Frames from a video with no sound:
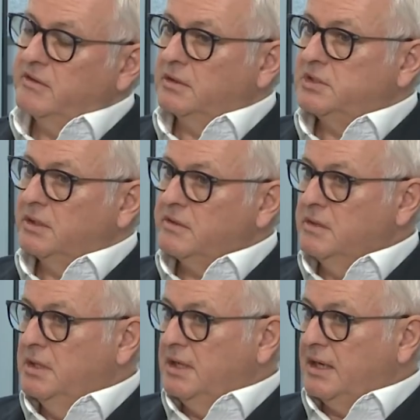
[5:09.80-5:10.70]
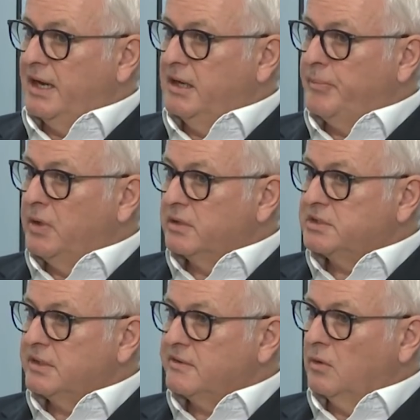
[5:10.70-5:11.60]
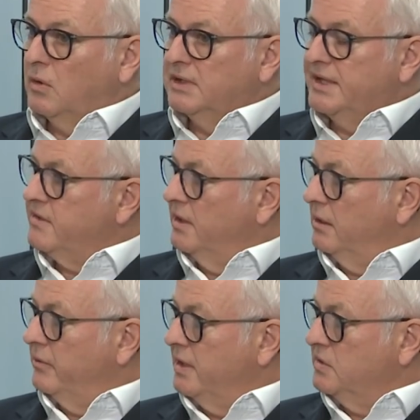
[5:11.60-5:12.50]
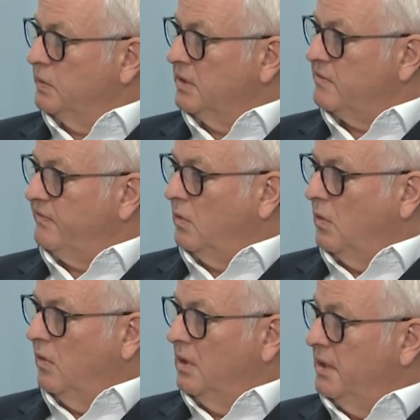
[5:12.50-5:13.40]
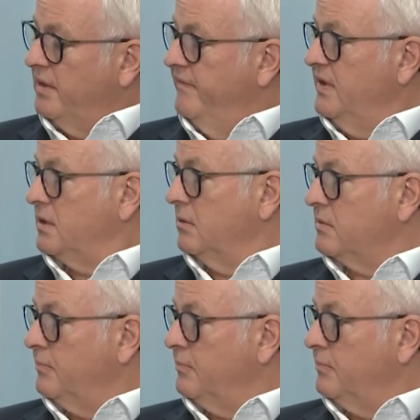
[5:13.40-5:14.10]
such as hire purchase or leasing arrangements for vehicles